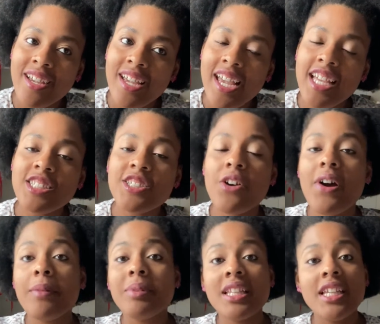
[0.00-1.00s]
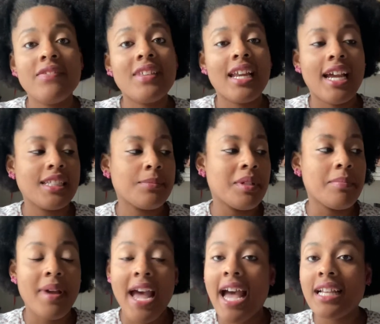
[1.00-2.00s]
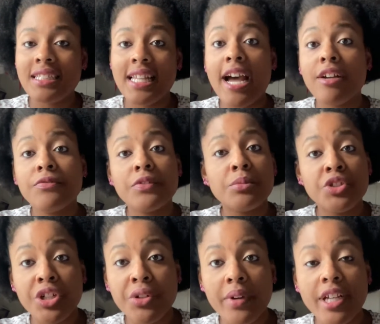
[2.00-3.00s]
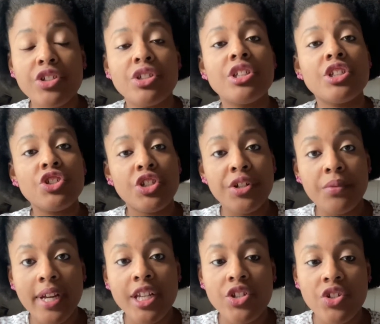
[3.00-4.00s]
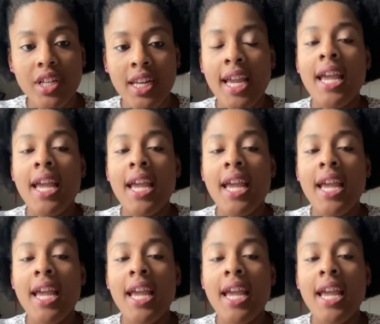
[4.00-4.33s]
And so I believe that has been passed down from generation to generation.